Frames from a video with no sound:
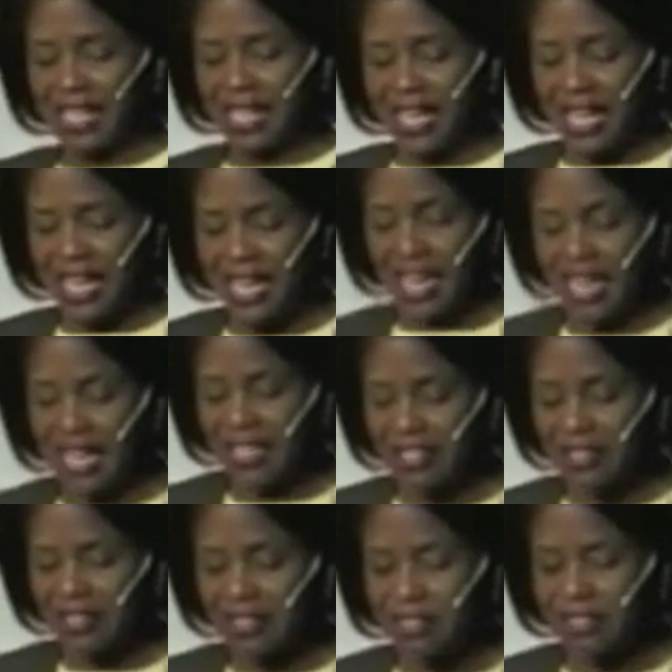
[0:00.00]
and
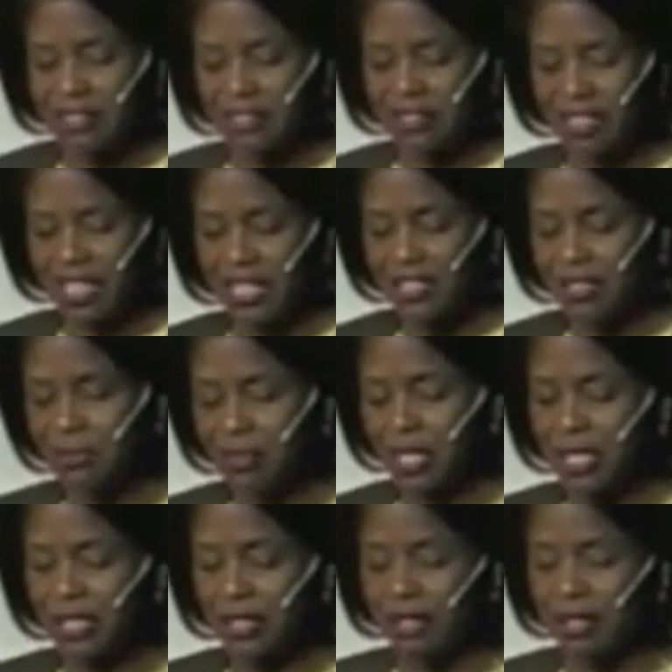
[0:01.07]
to
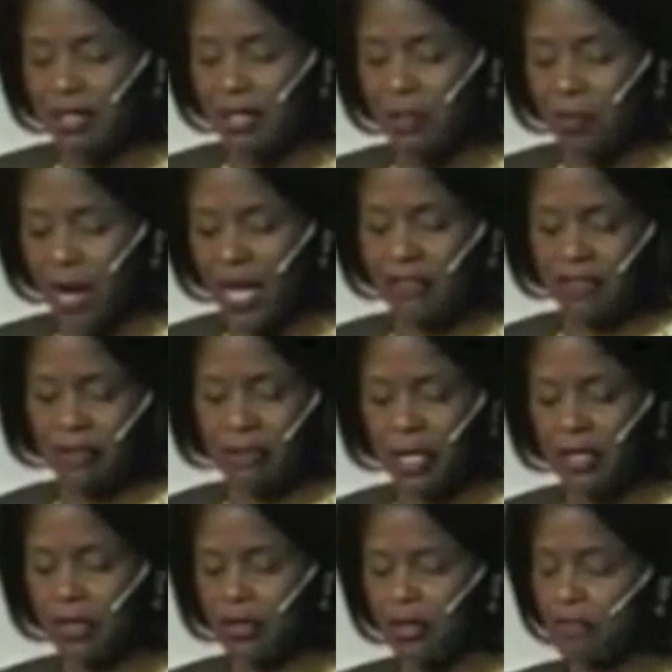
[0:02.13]
be a wife, a
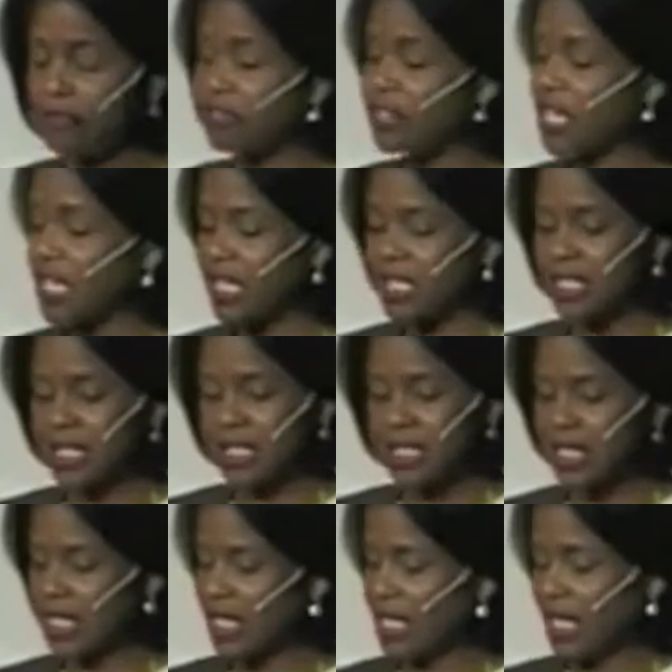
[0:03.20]
mother, a friend,
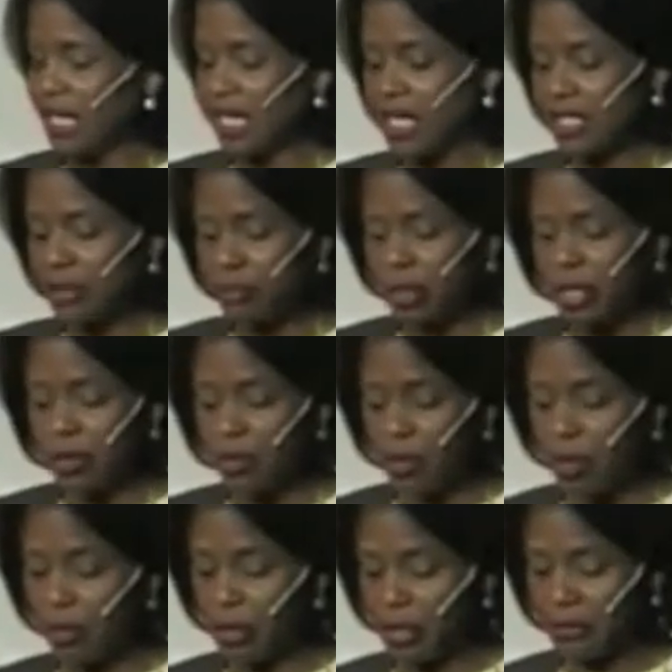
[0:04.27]
and to be a woman.